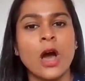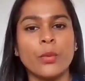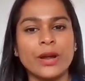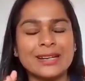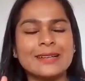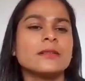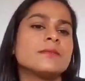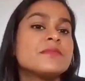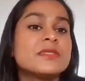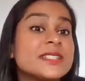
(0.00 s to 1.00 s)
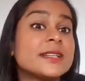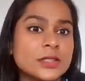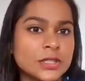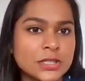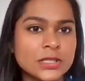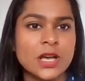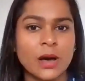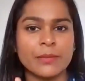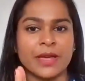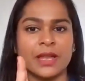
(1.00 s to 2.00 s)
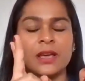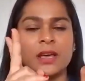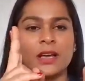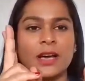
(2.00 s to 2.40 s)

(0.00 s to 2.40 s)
where little scissors come in,